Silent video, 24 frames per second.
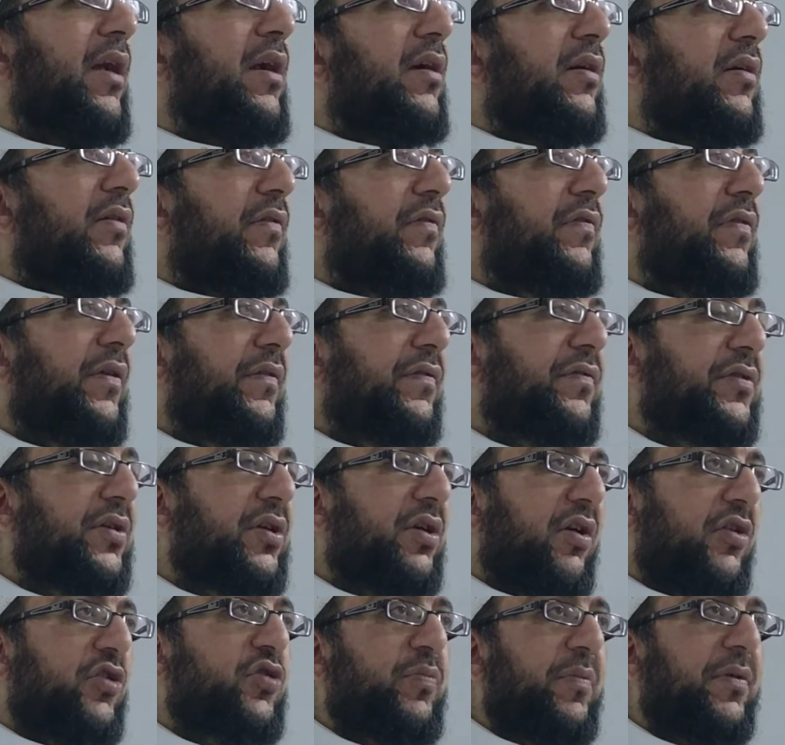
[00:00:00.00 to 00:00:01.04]
50
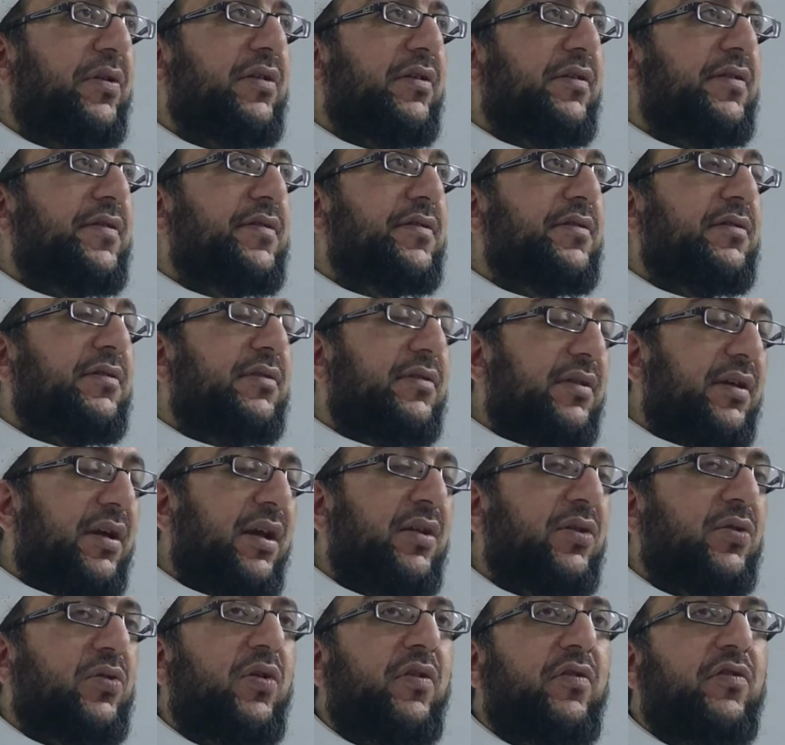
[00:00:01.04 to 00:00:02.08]
hospitals in
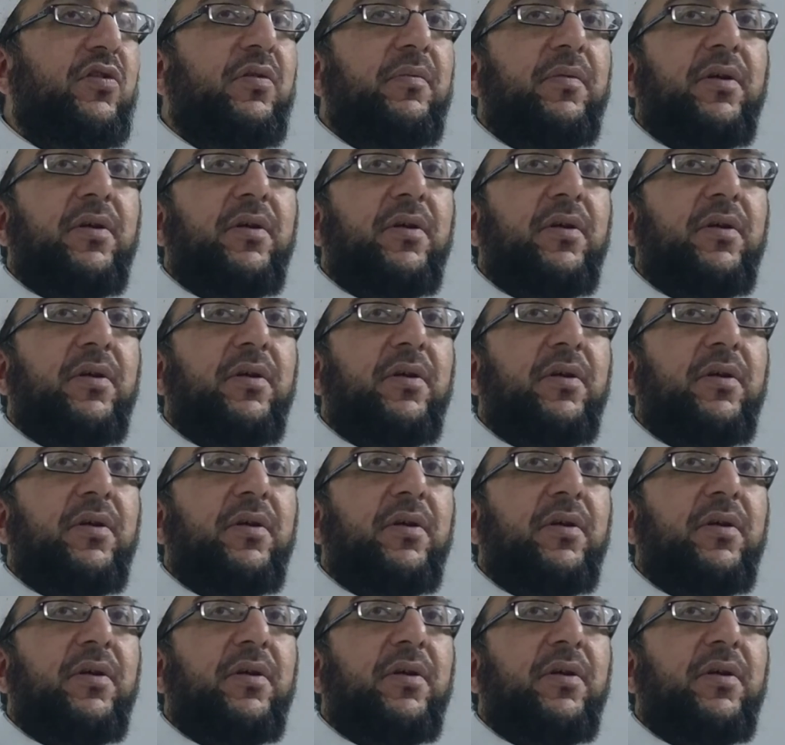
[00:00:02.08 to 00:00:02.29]
Cordoba.